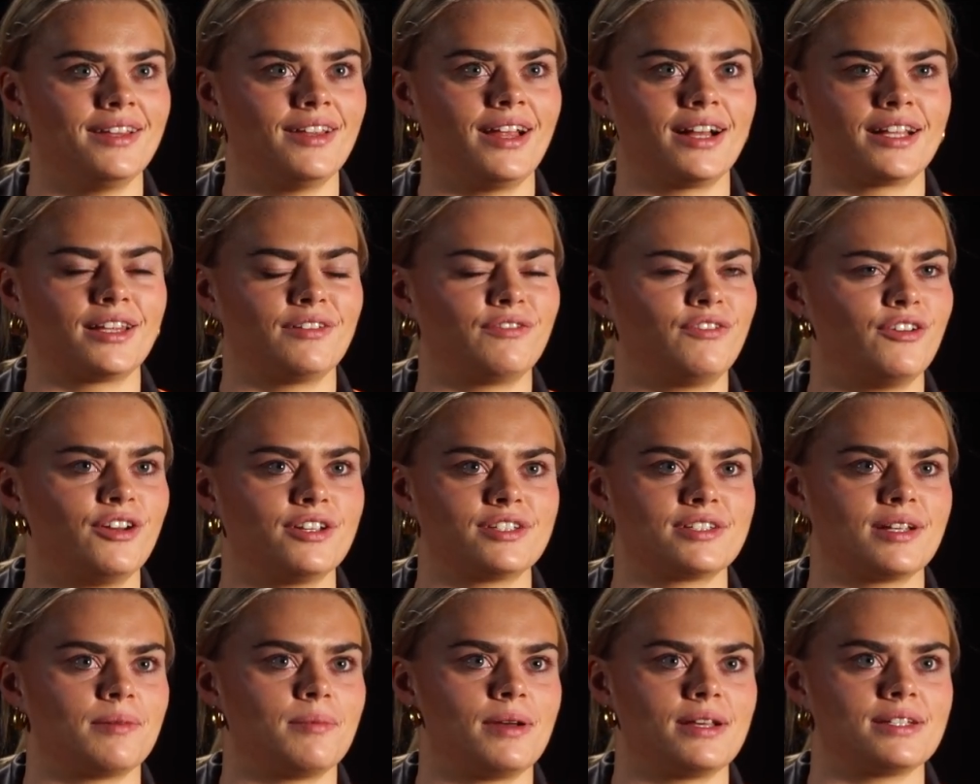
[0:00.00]
Like, the
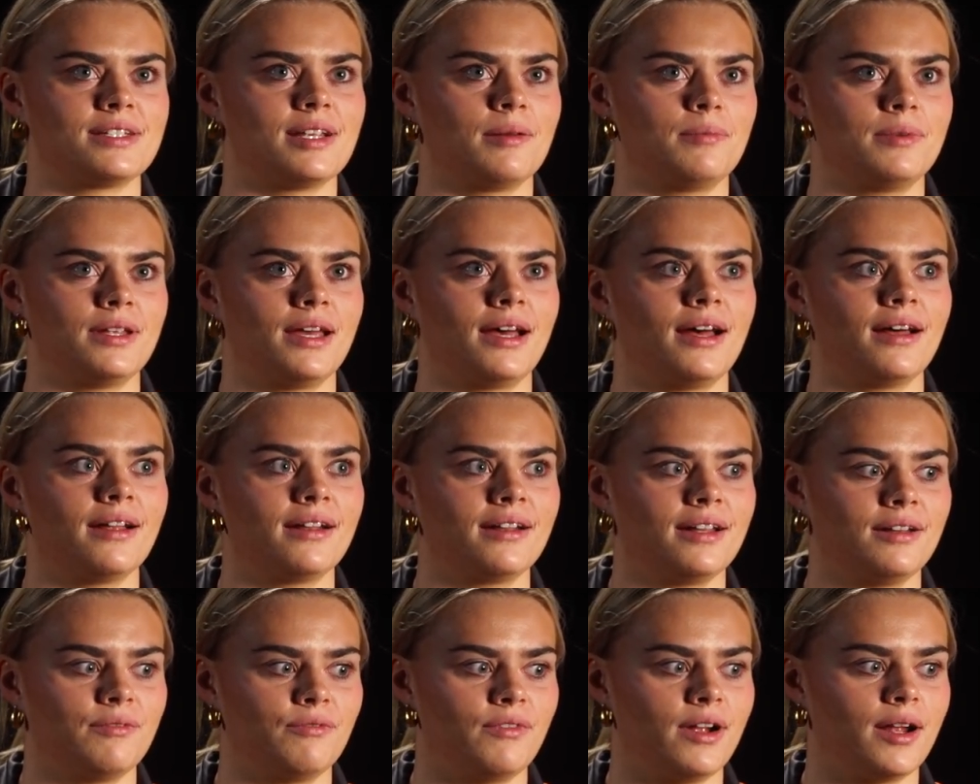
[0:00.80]
first time I stepped out
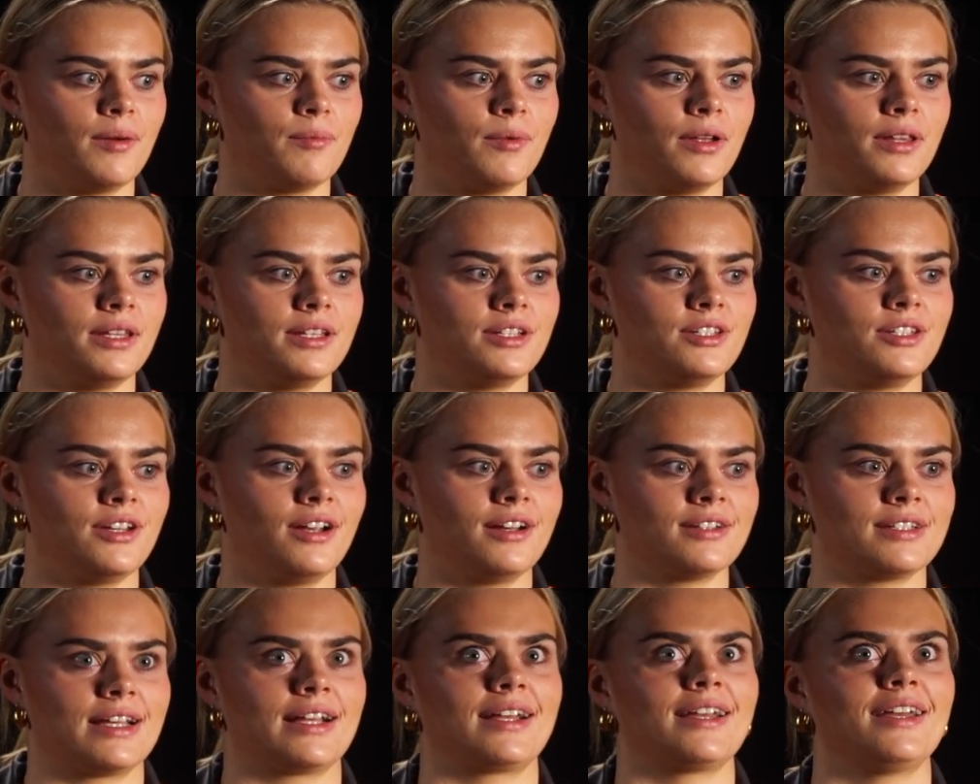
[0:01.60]
in round one this year,
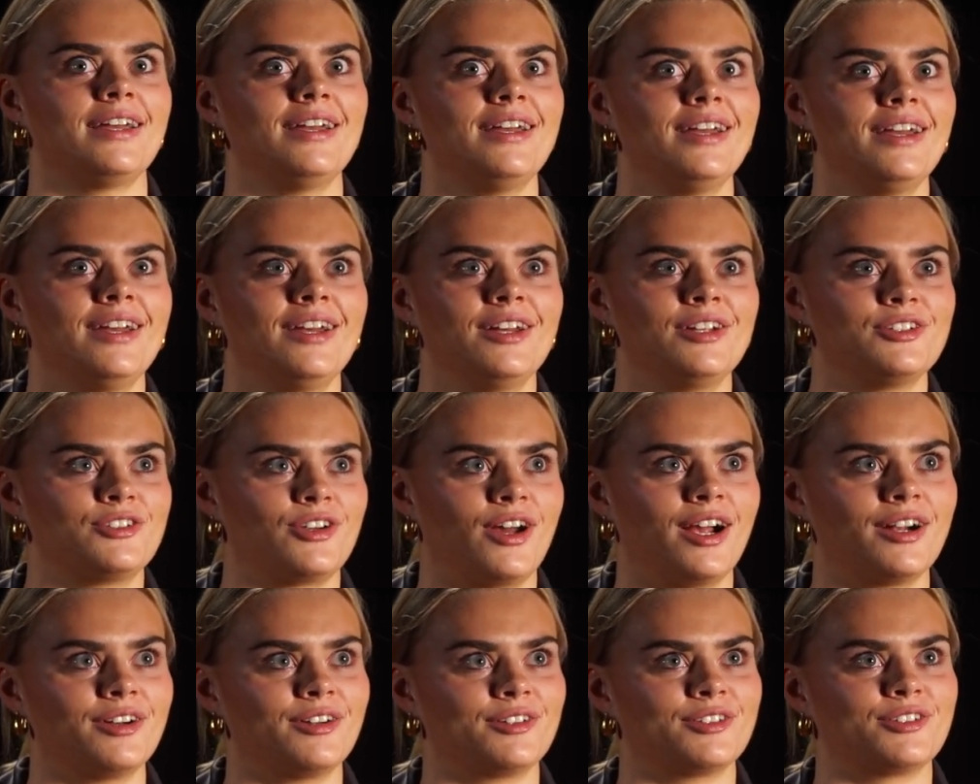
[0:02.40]
I was like
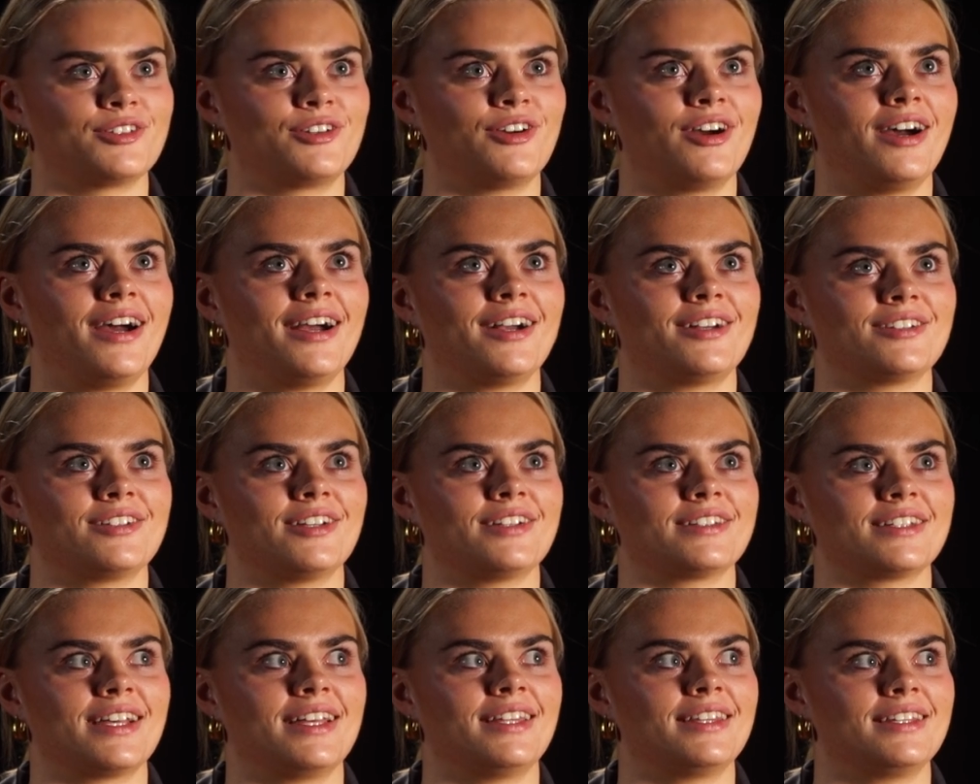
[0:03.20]
trying not to cry, because I
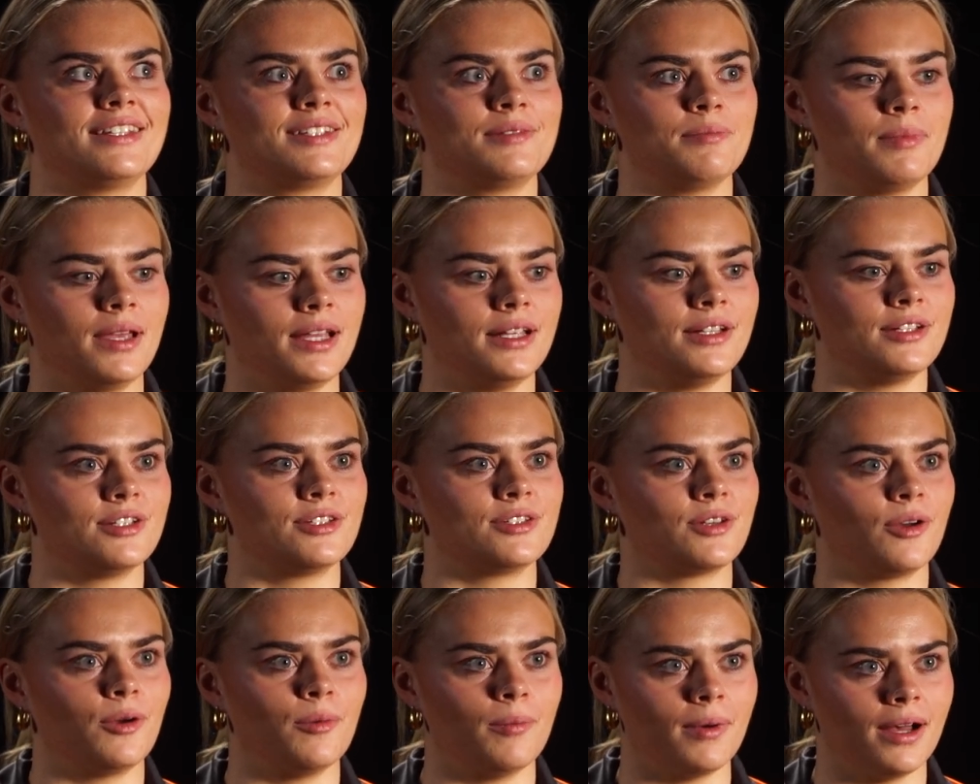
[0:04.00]
was like, this means
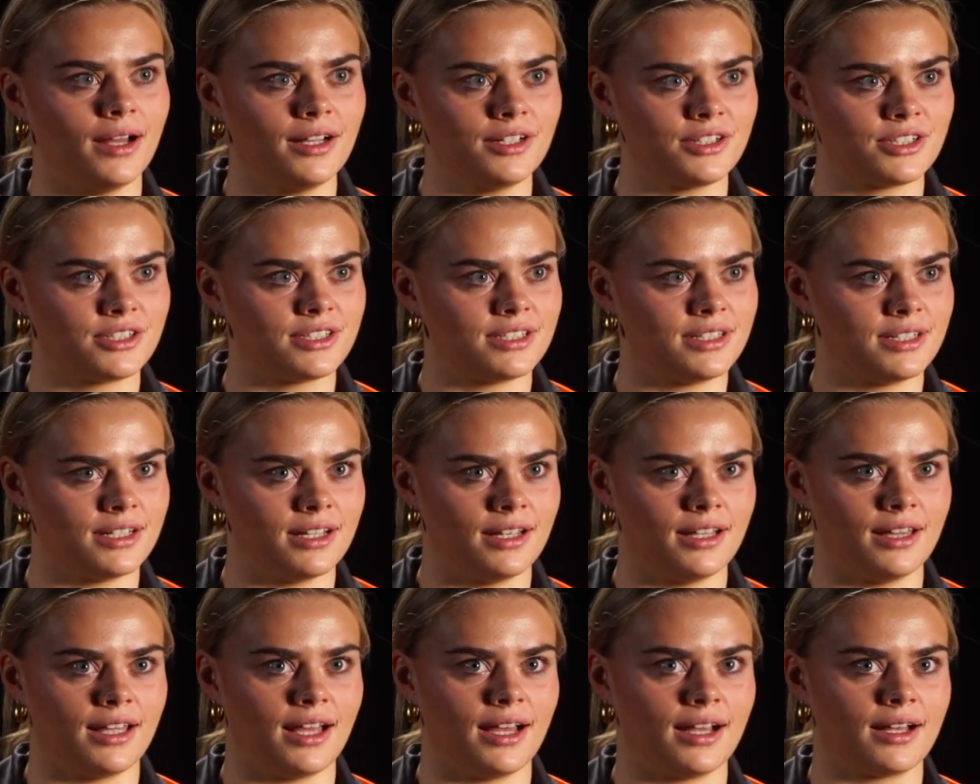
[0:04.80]
so much
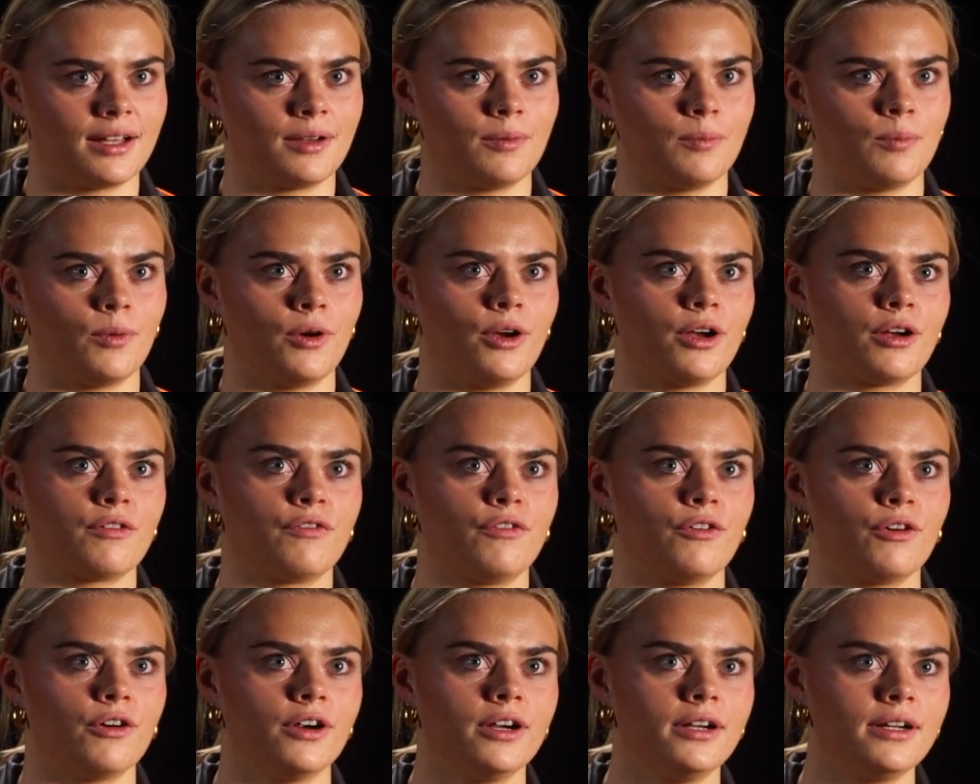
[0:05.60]
to like work
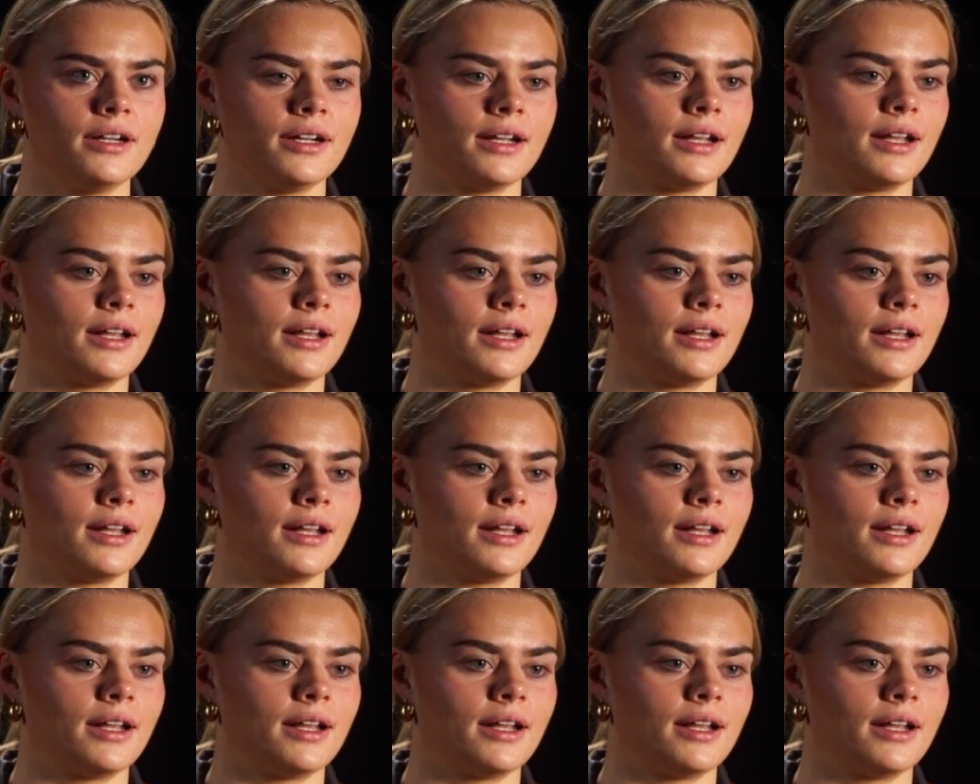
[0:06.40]
for it,